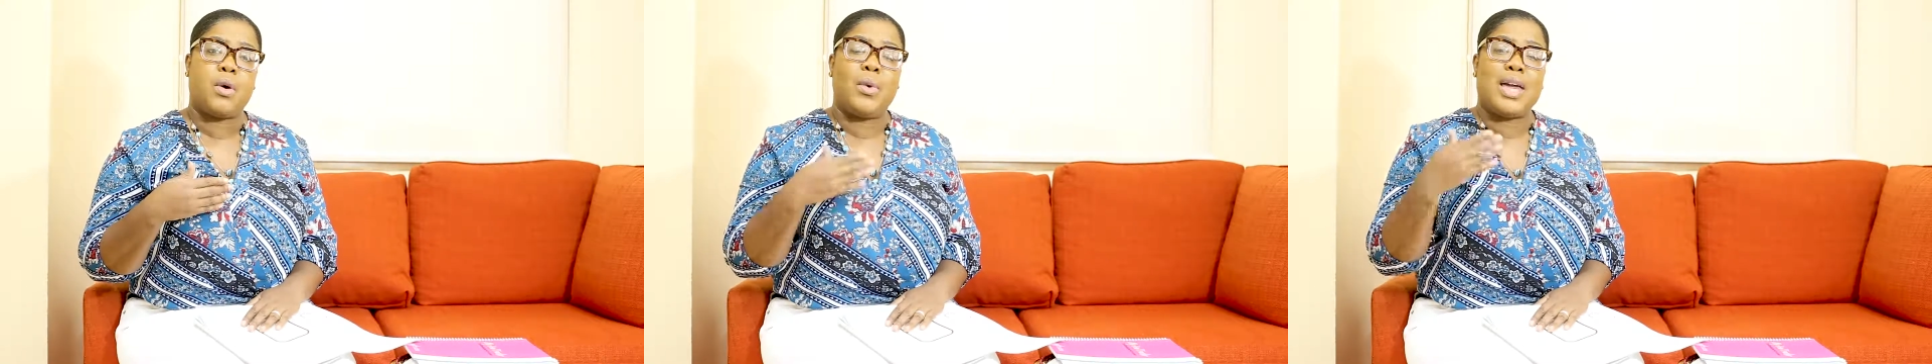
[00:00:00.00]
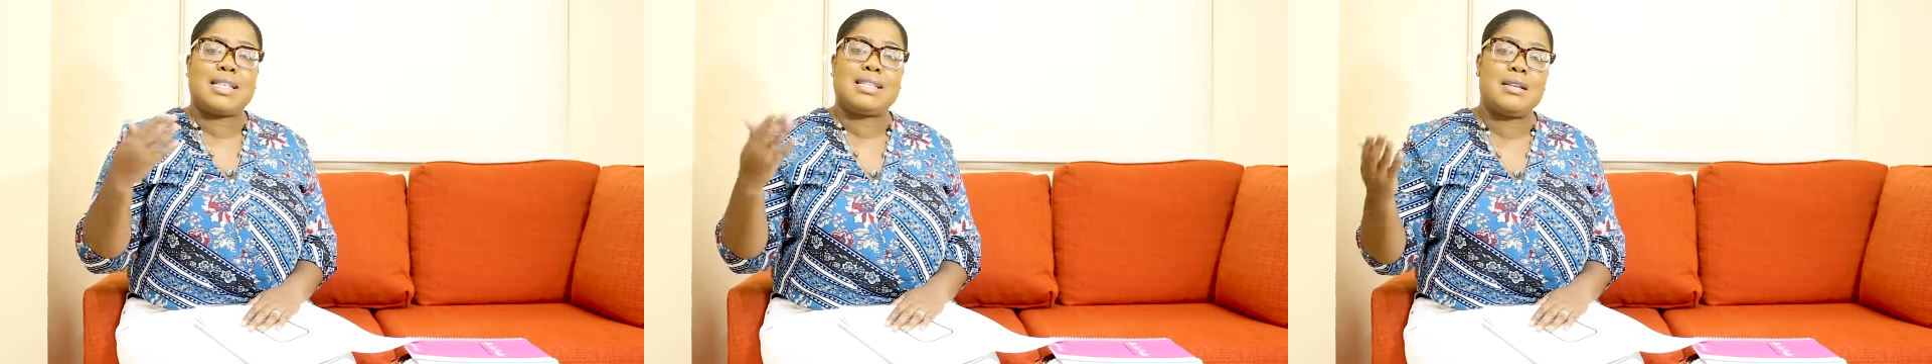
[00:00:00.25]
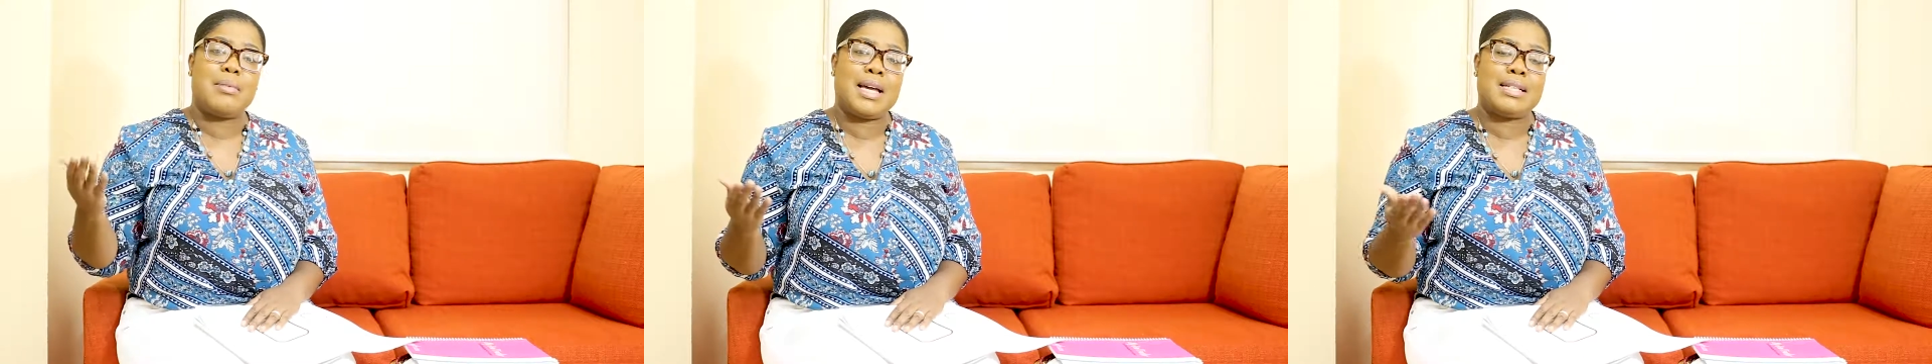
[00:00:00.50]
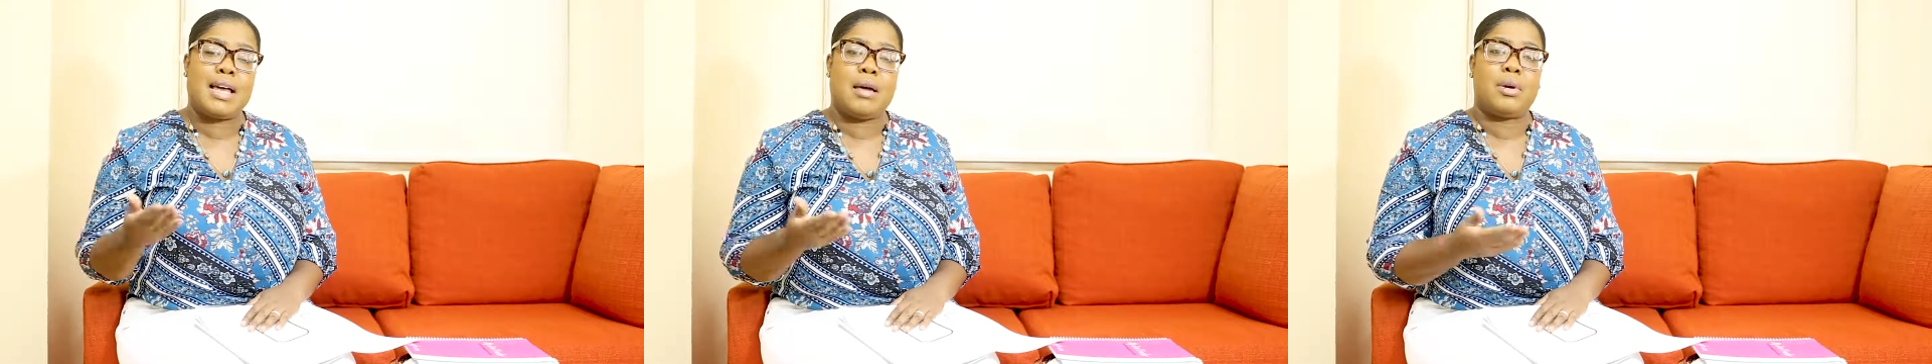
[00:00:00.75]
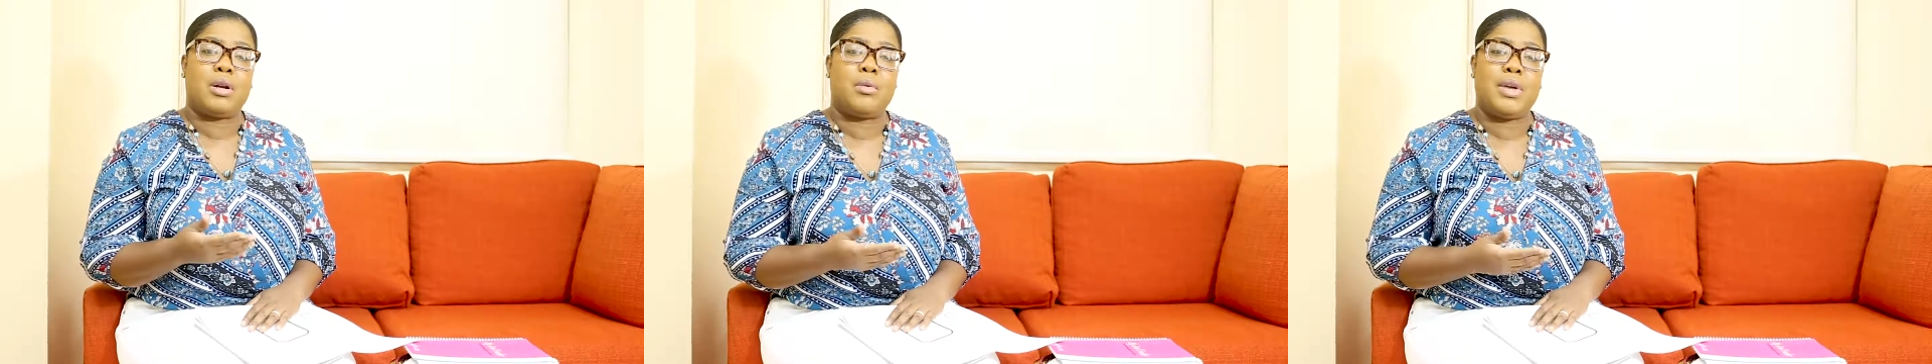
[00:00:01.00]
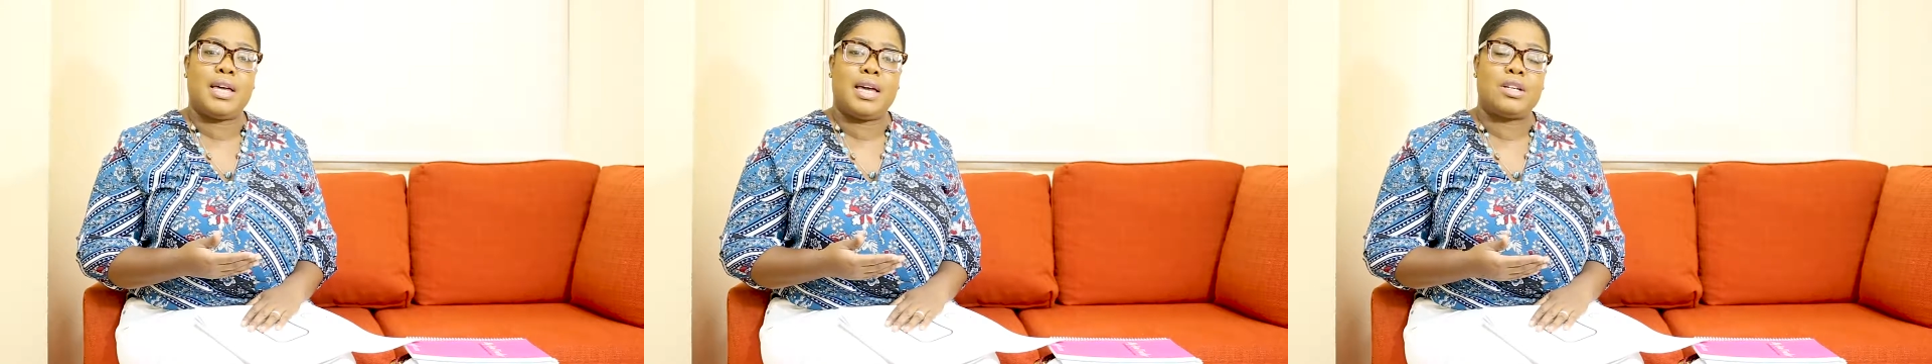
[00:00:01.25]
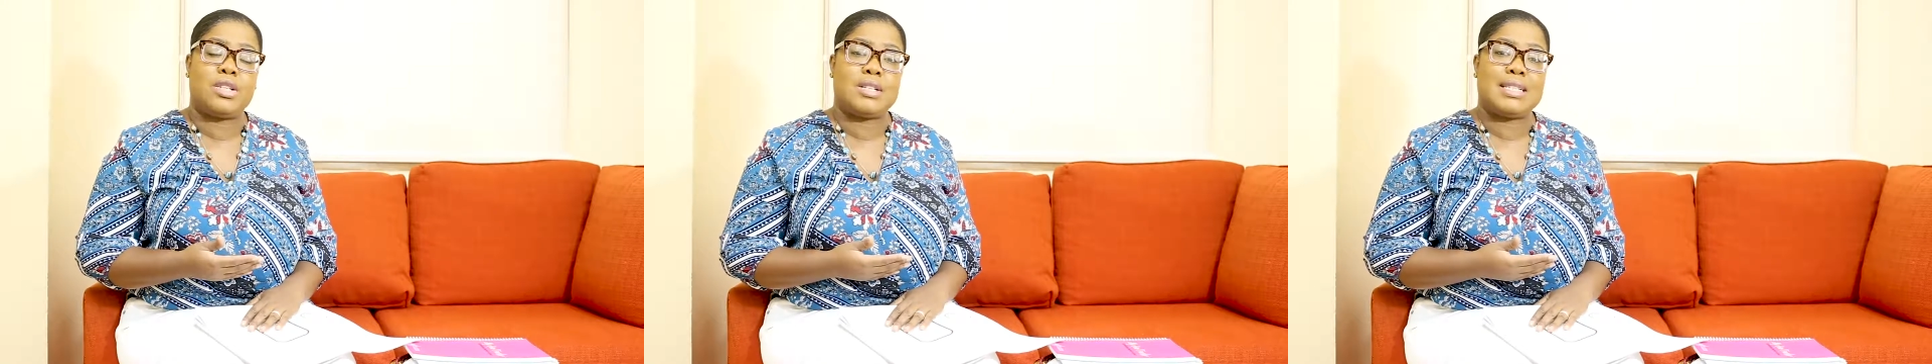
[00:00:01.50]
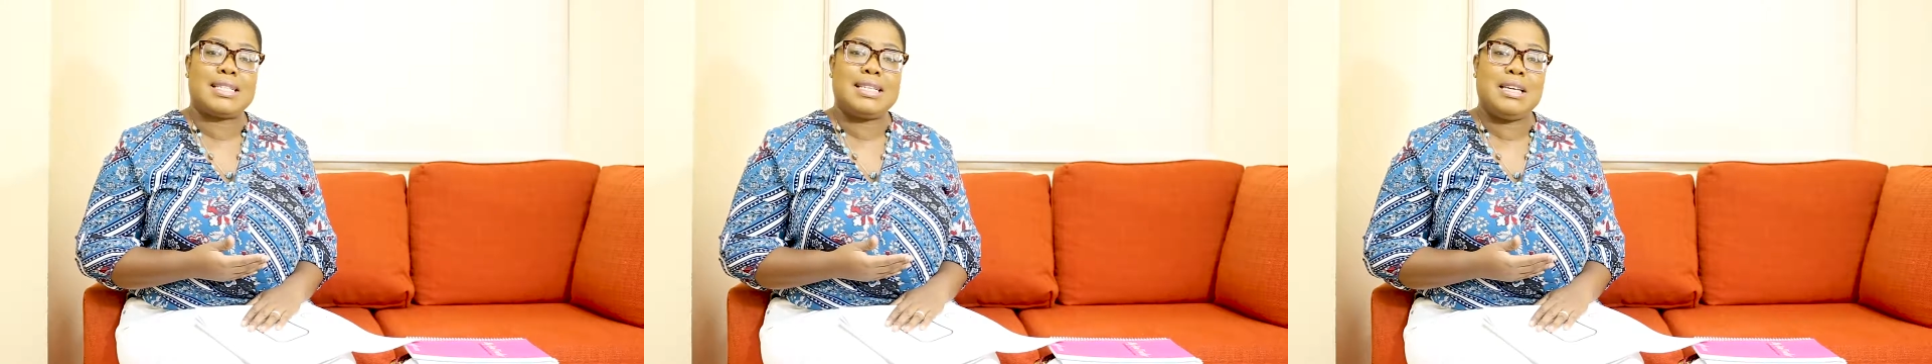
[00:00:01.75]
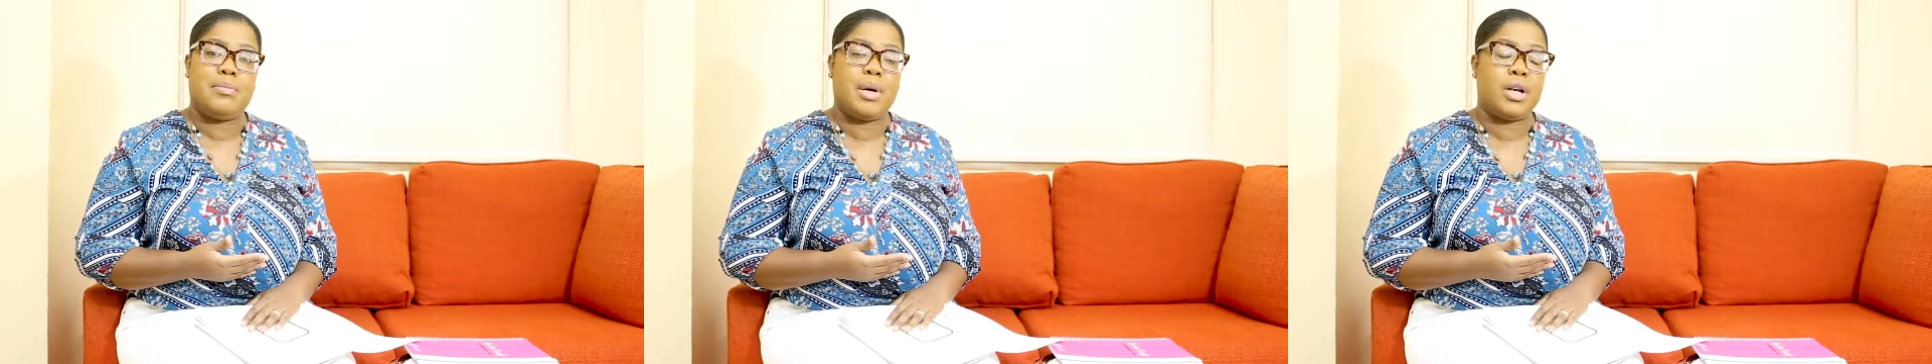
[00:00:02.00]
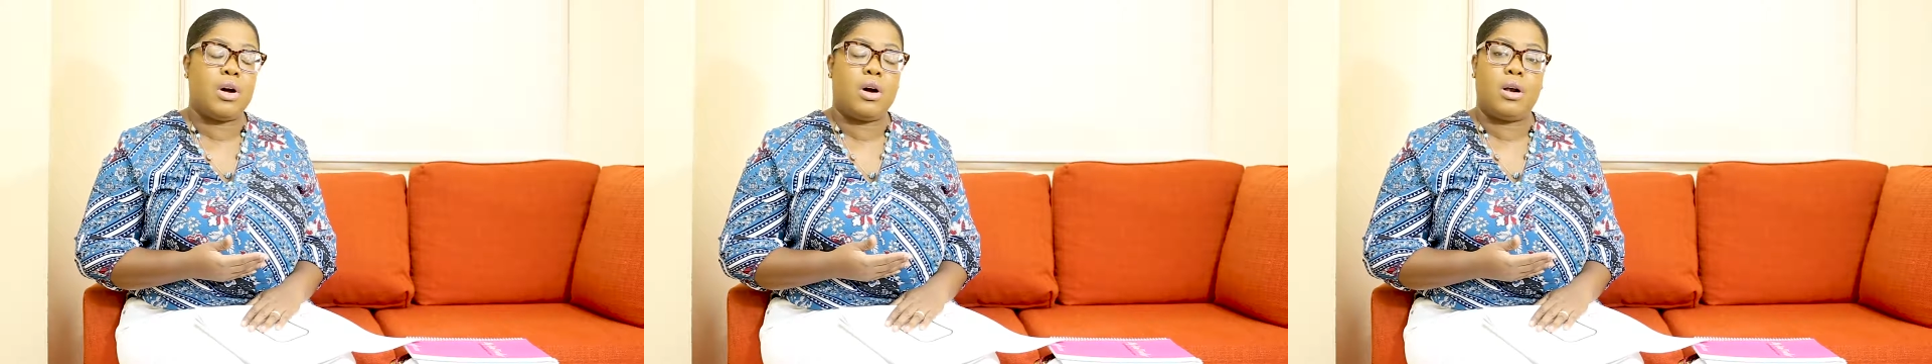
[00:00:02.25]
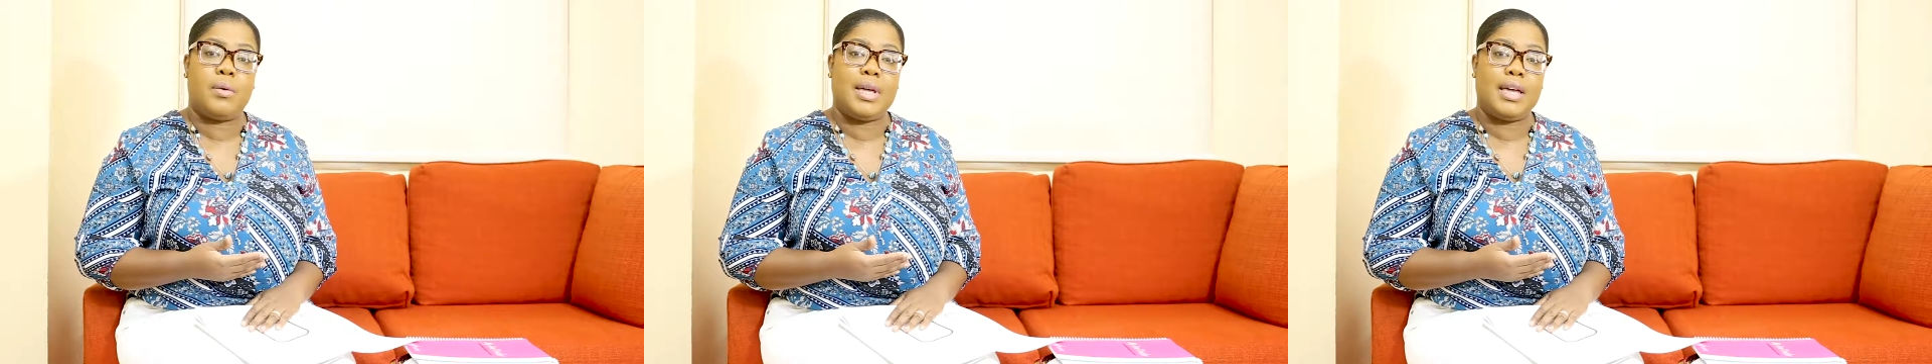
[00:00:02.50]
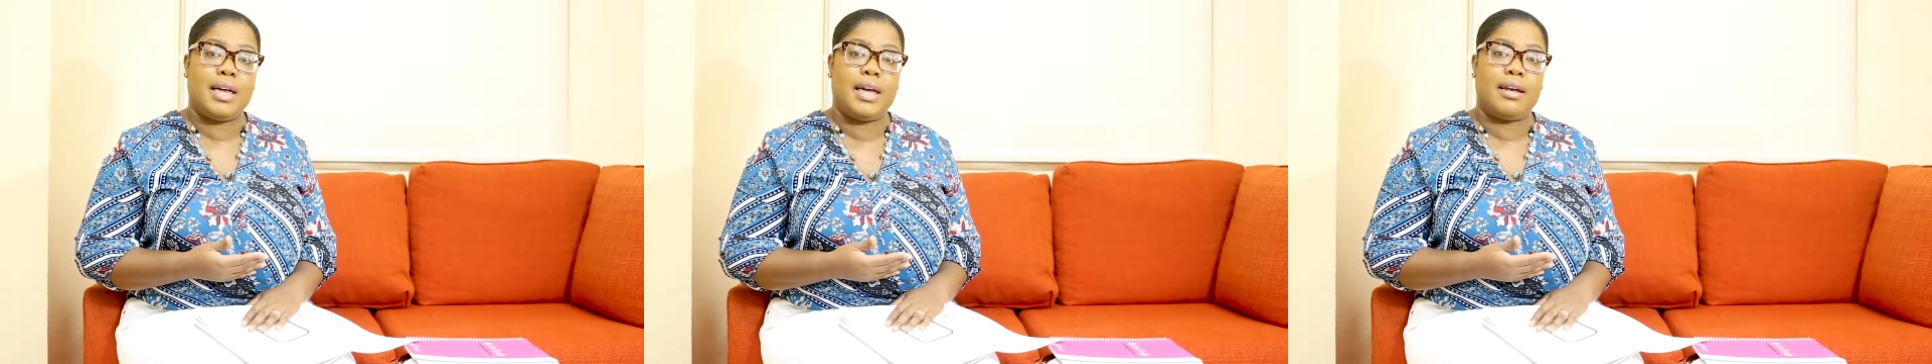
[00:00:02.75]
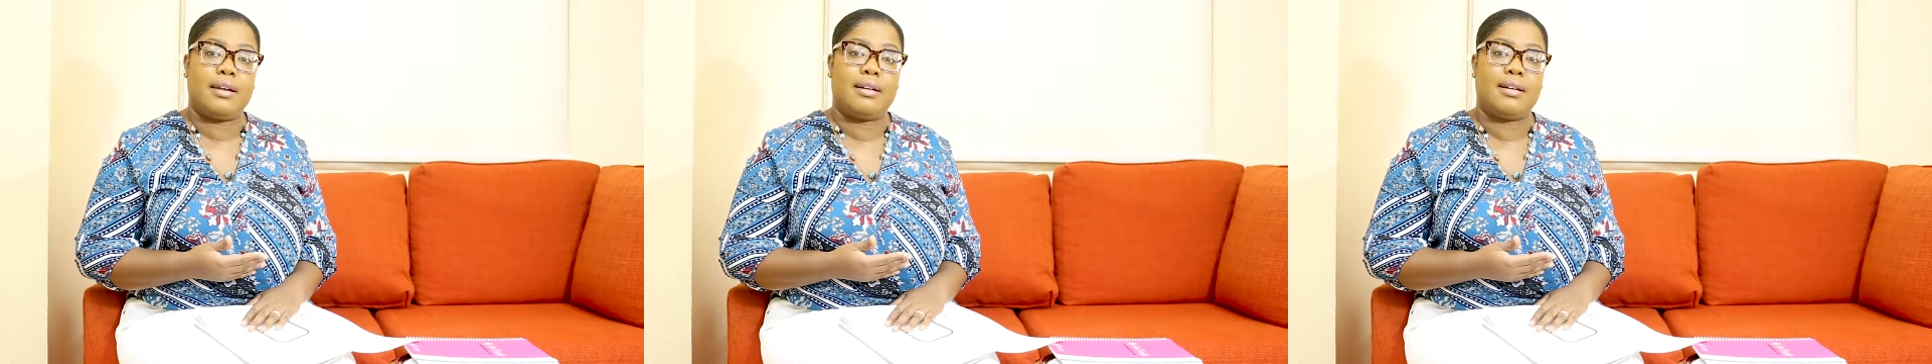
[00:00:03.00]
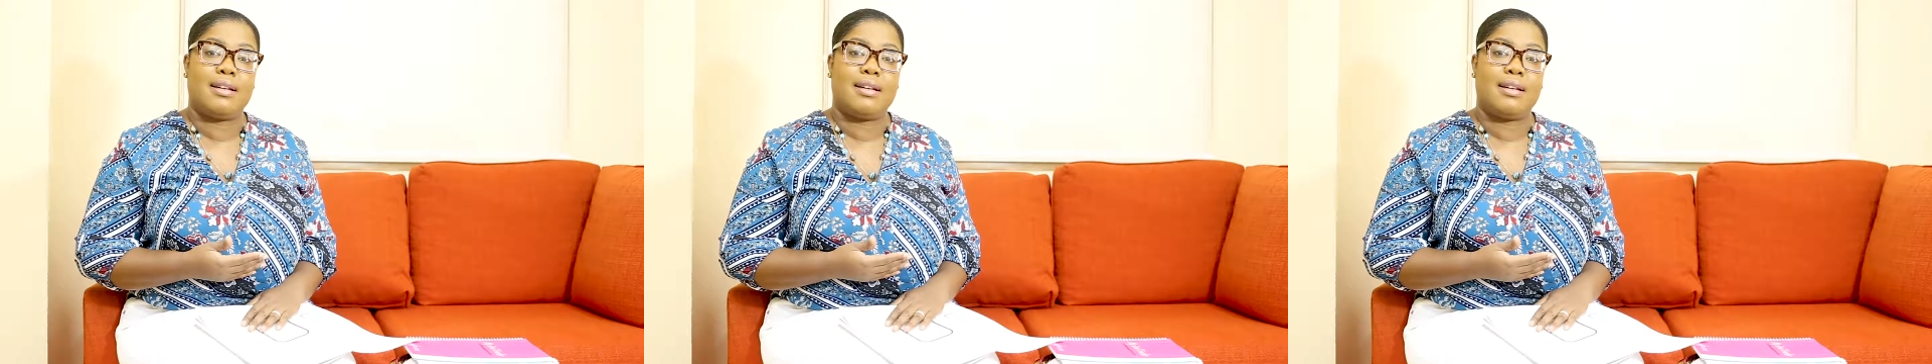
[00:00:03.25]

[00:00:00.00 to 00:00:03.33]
wasting my time on a weekend just sleeping all weekend,